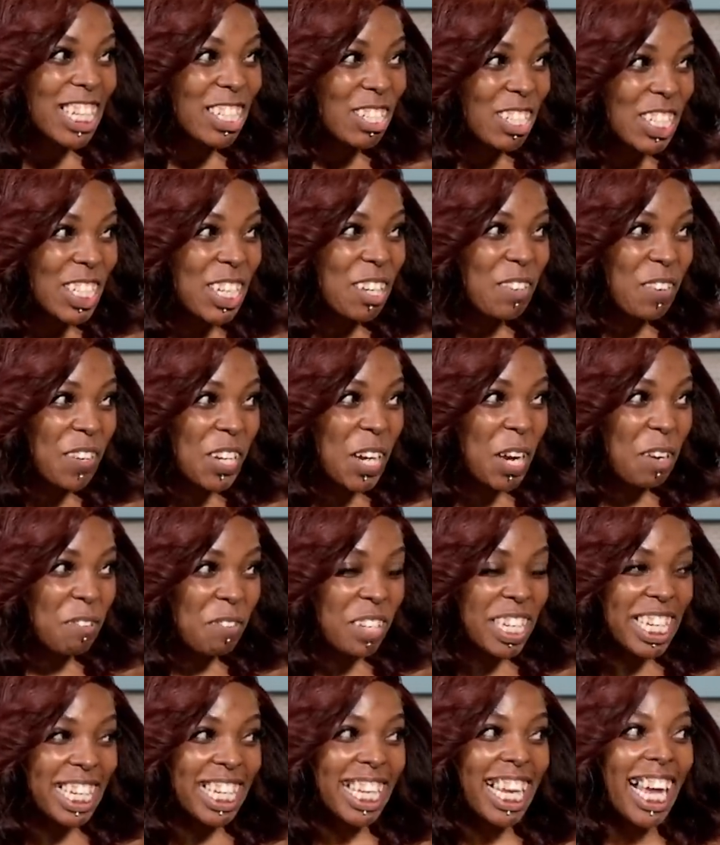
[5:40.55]
But you I'm, see what I
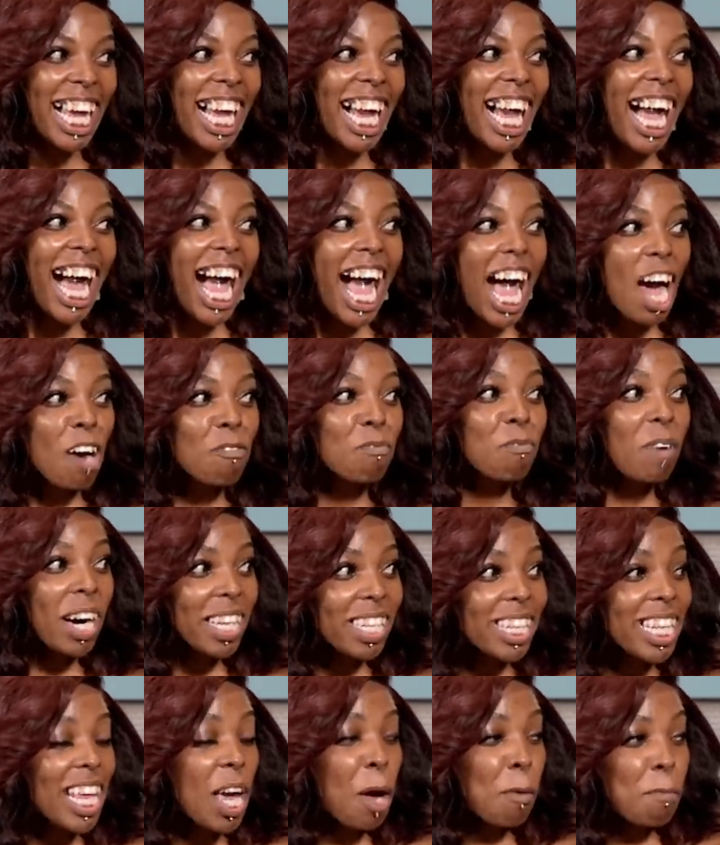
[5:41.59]
mean? That's why, yeah, that's but
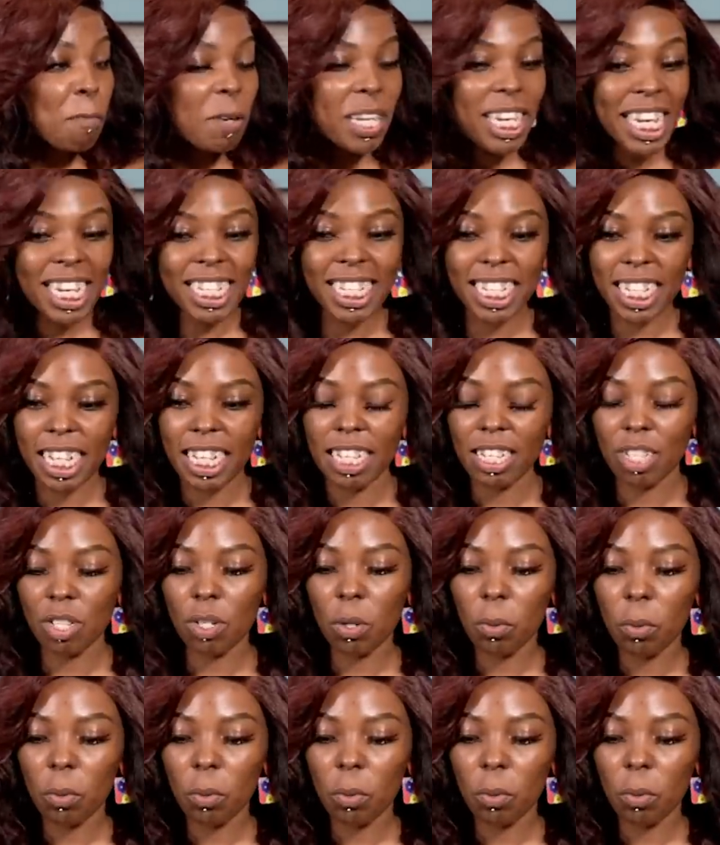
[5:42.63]
why. there are places.